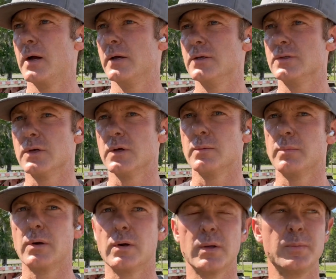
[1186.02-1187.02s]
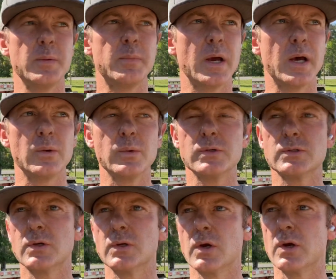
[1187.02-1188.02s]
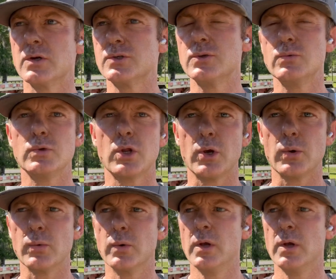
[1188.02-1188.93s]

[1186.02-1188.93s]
Is it going to burn up your battery? Is it going to hurt you? No.